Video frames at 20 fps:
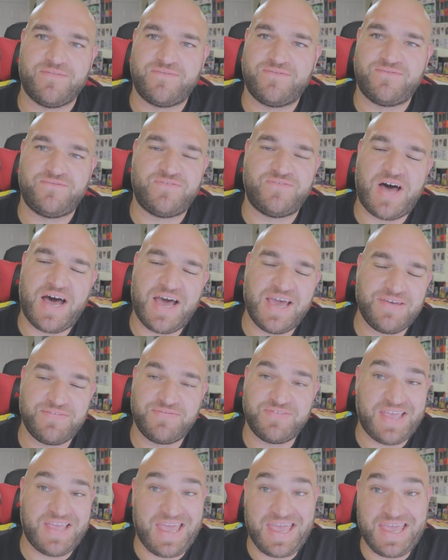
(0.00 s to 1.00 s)
5
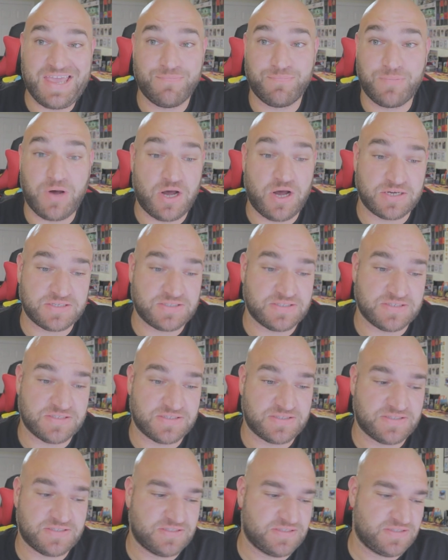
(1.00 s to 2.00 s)
to 8
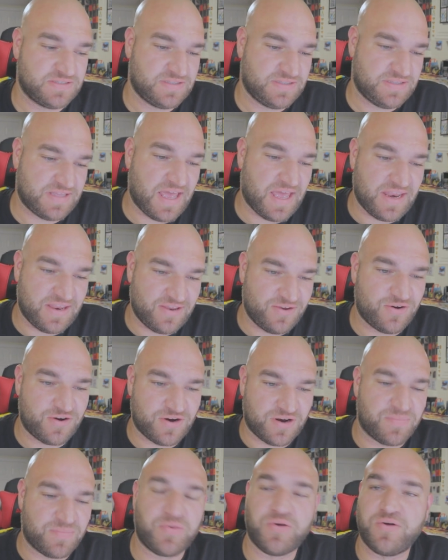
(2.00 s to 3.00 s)
boxes that you're
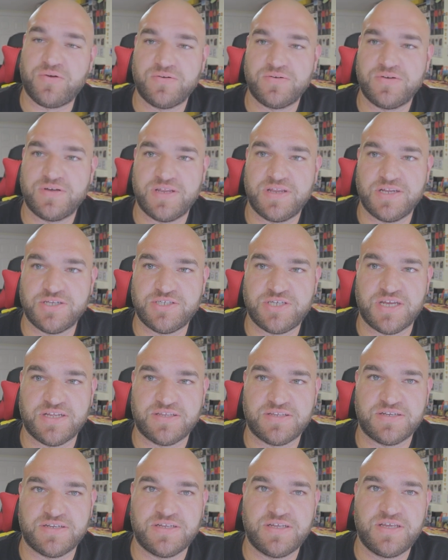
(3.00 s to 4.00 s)
gonna pull an
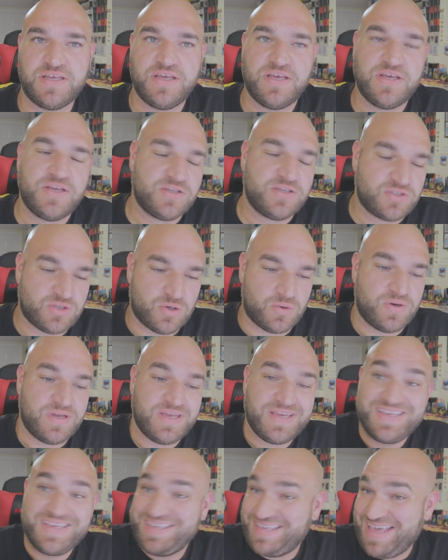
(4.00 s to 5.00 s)
enchanted. So
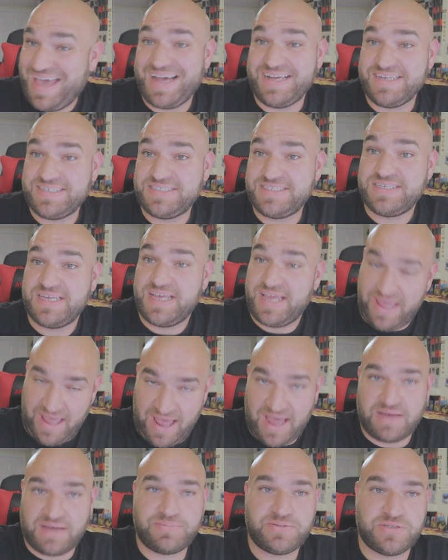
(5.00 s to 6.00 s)
yes,
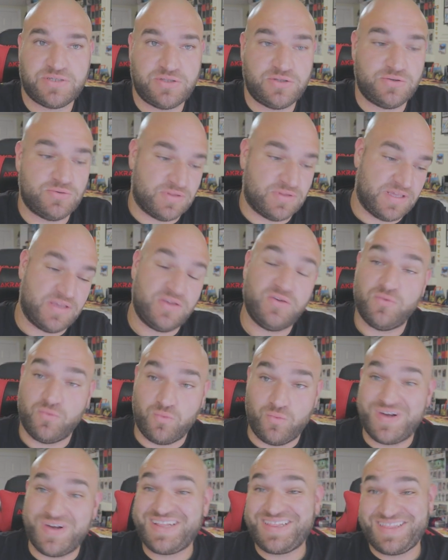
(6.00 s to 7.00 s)
absolutely,
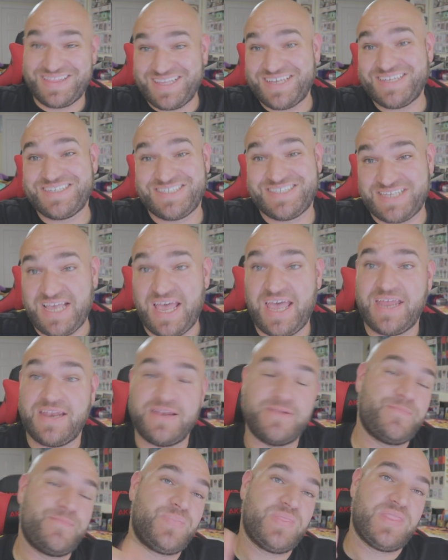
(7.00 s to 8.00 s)
with this set,
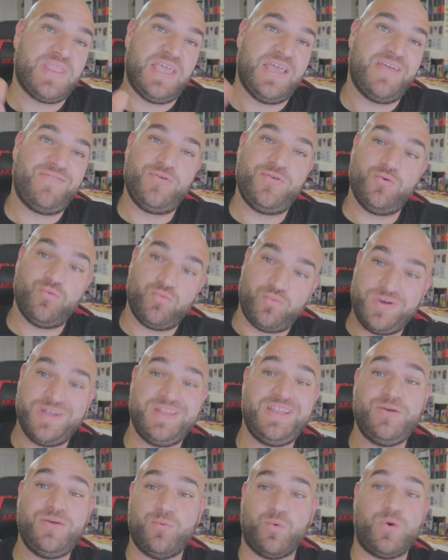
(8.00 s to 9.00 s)
if you
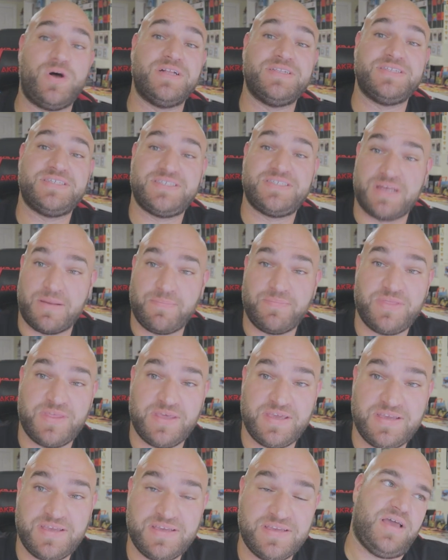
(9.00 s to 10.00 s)
really want
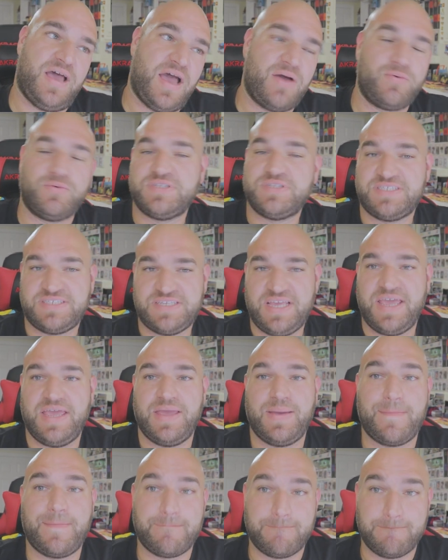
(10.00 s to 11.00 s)
something, I would
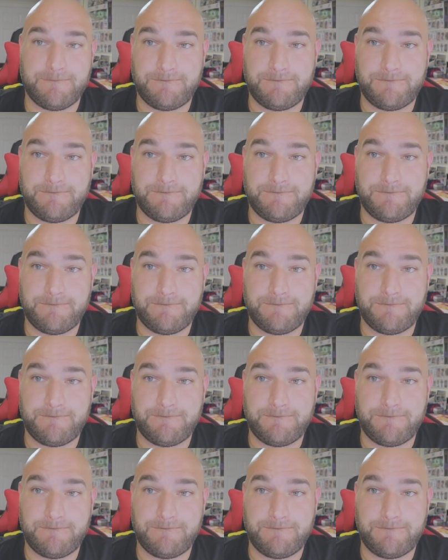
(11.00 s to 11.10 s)
say